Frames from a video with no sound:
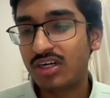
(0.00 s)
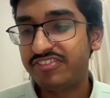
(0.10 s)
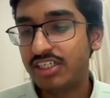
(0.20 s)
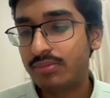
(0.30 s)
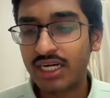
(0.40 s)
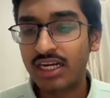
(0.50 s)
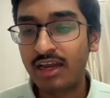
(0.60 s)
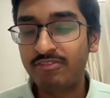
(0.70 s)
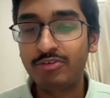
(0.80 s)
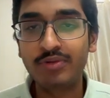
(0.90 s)
feedback I
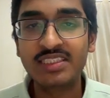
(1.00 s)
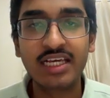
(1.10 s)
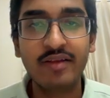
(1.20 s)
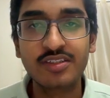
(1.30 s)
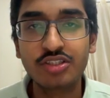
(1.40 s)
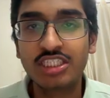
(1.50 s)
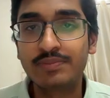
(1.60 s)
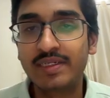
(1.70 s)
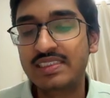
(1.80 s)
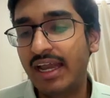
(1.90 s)
have for myself is to just
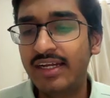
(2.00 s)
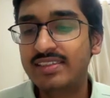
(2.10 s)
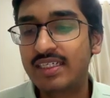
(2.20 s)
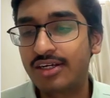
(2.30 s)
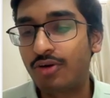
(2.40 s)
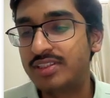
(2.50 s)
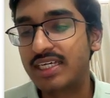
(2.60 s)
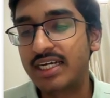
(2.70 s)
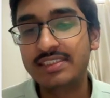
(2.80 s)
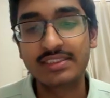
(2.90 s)
make slides that are
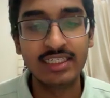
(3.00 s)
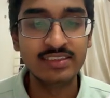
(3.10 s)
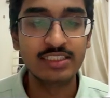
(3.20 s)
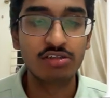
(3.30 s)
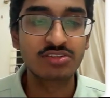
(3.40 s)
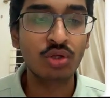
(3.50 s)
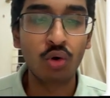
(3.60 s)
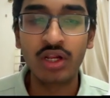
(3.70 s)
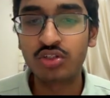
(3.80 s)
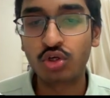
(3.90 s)
concise instead of
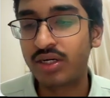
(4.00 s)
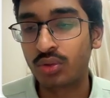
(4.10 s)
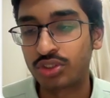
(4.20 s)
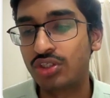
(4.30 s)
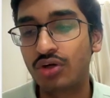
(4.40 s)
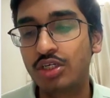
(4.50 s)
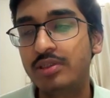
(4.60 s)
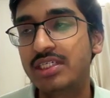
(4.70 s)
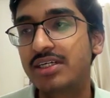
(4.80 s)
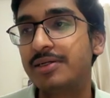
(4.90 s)
scrolling through my Notion document.
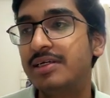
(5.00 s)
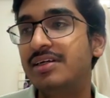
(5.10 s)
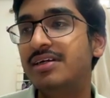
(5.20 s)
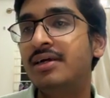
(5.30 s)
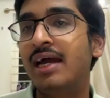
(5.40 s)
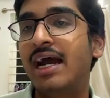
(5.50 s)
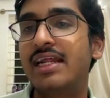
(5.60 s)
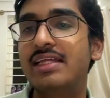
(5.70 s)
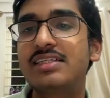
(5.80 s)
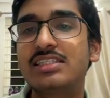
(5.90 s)
And I
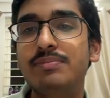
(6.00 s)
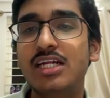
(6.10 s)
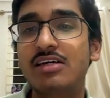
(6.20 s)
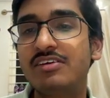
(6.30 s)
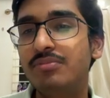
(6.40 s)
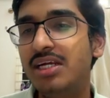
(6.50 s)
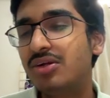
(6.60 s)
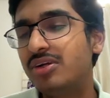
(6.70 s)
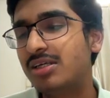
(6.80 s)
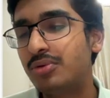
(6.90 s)
think that's a better way for me to
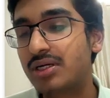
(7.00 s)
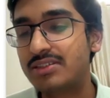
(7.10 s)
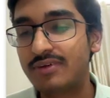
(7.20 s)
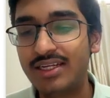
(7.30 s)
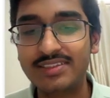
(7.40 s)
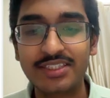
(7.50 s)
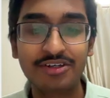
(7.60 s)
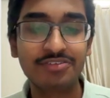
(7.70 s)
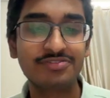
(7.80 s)
read the book as well, instead of,